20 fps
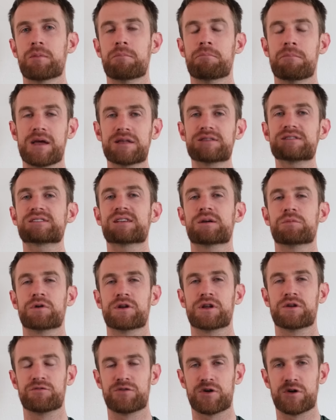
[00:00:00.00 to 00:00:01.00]
met someone
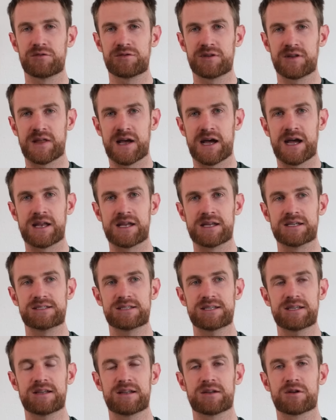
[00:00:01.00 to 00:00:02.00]
involved in the
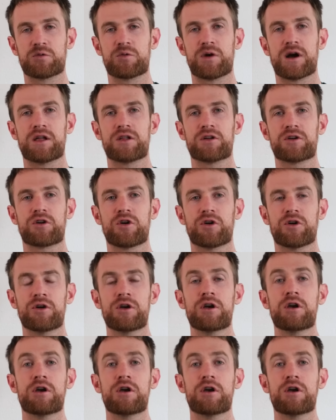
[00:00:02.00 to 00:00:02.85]
IDT a little while ago,